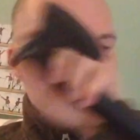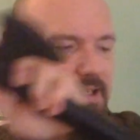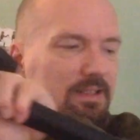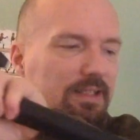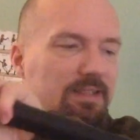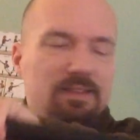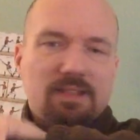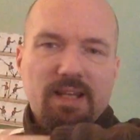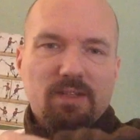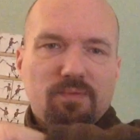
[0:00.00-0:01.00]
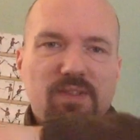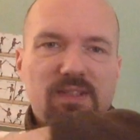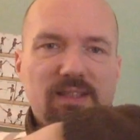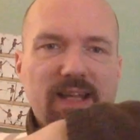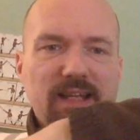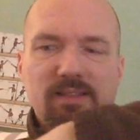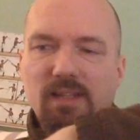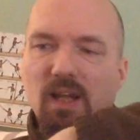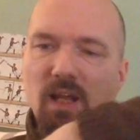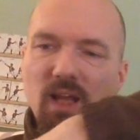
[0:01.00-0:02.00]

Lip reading: at least kind of this length,